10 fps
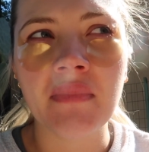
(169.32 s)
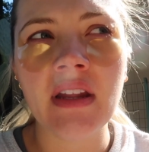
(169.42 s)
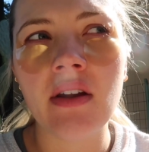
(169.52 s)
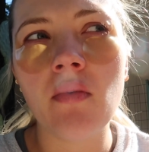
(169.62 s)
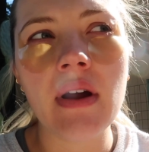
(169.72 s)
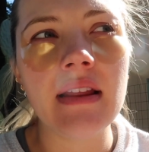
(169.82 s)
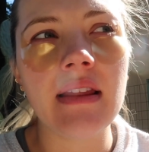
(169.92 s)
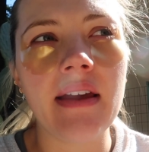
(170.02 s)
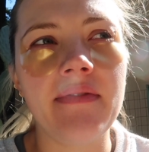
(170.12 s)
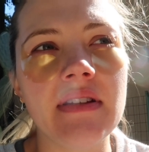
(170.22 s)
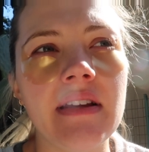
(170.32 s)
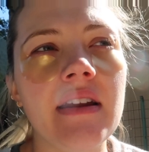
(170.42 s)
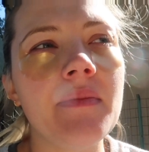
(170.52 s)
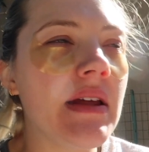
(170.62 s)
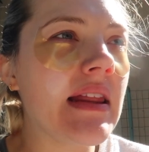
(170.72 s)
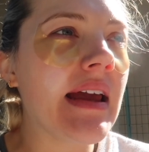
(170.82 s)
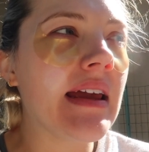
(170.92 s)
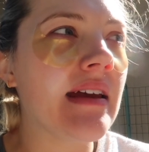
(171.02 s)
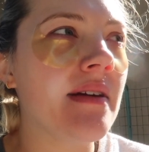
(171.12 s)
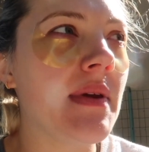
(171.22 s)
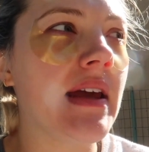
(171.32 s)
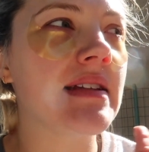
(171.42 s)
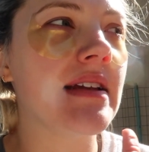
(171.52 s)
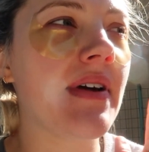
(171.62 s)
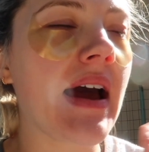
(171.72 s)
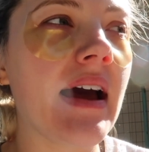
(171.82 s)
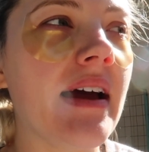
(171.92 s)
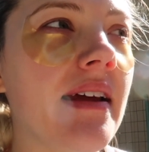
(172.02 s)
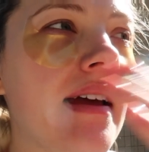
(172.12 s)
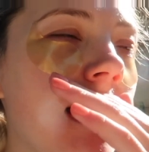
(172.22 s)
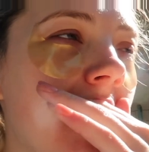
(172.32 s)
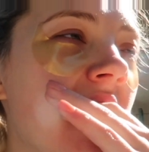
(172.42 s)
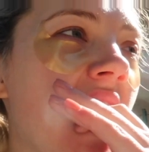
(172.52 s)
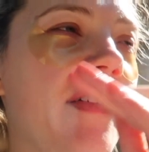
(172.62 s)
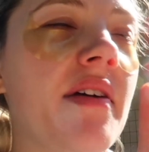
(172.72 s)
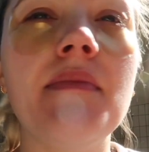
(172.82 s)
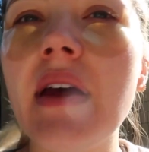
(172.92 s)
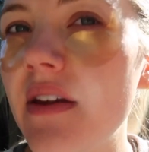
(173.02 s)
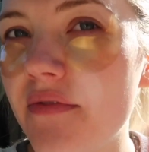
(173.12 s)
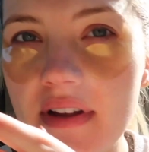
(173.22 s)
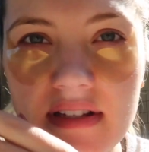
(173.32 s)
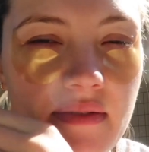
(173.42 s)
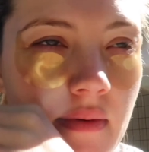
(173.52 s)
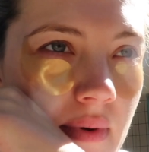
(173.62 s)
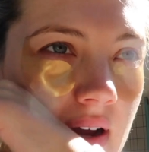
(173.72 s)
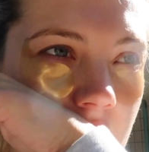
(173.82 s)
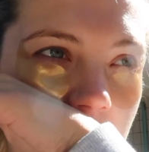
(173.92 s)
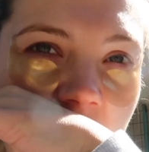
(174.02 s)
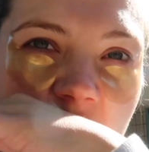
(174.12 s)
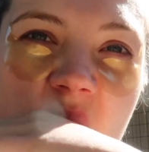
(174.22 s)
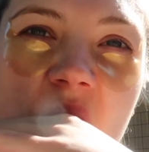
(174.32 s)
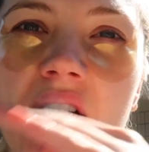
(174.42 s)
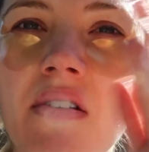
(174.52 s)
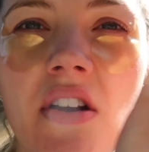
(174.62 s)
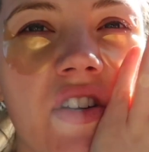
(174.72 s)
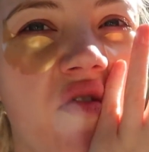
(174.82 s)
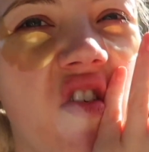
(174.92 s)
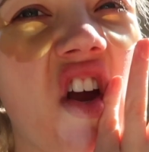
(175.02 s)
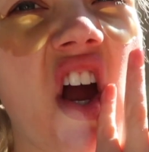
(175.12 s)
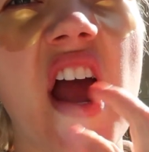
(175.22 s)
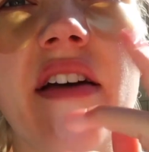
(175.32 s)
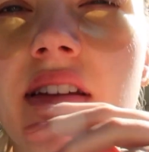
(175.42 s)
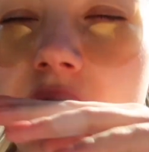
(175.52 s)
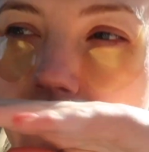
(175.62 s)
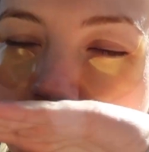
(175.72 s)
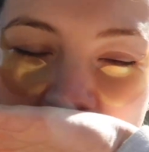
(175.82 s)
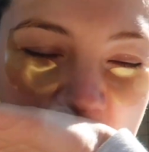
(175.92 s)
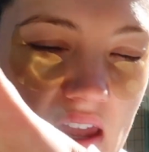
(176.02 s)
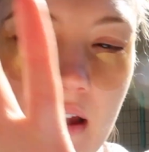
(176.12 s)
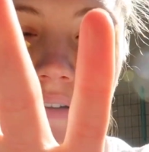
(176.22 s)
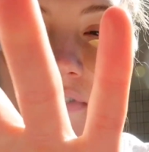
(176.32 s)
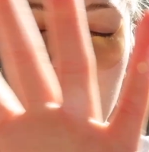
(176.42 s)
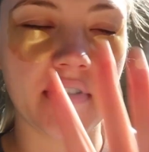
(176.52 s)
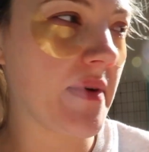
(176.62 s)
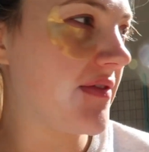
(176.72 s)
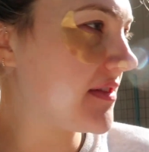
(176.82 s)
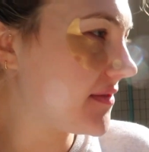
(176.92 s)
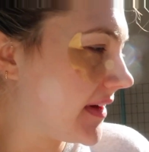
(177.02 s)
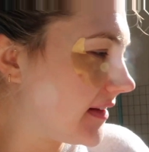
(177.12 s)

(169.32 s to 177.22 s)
like what life is gonna be like because I've had I've had many friends that have been pregnant oh gosh I feel like I haven't even like I don't even know what's on my face right